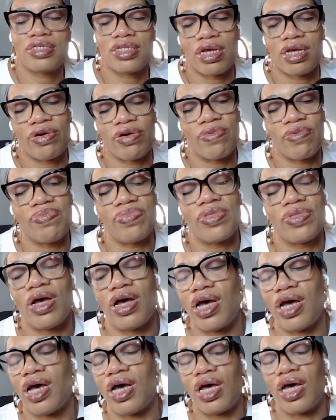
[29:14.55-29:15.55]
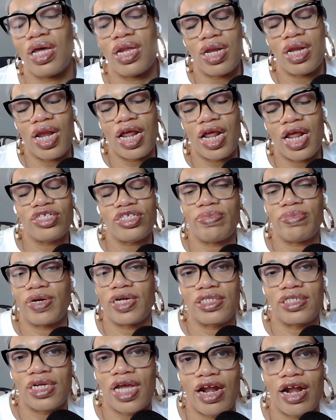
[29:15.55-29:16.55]
So uh not so
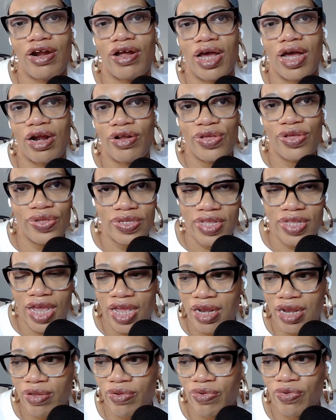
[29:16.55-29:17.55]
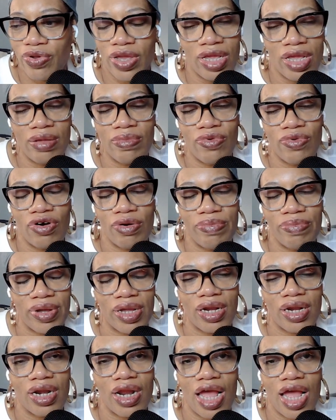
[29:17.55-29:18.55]
much i don't i don't use that any anymore
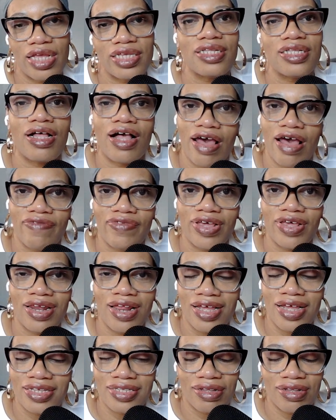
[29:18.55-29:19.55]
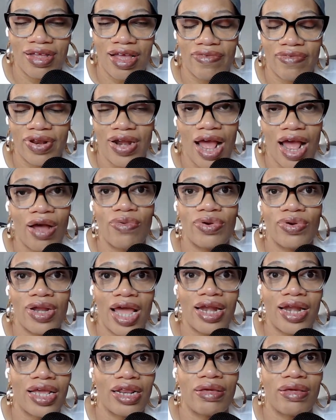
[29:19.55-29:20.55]
but i still have it i still have it out
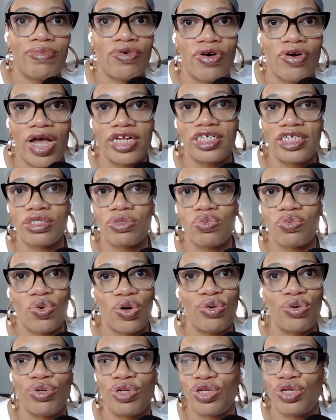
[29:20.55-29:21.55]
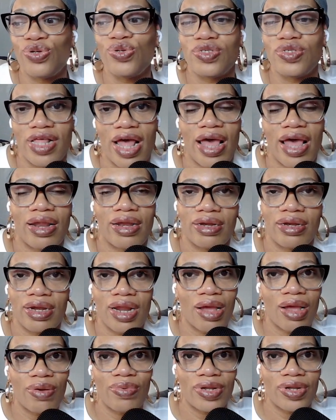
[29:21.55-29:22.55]
not anymore i just won't use that
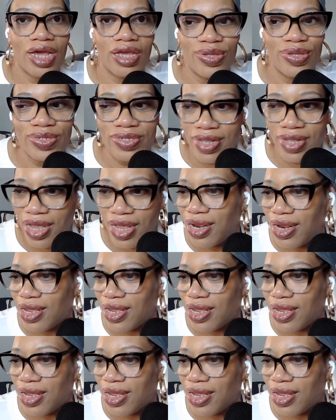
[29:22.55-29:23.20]
i will not use that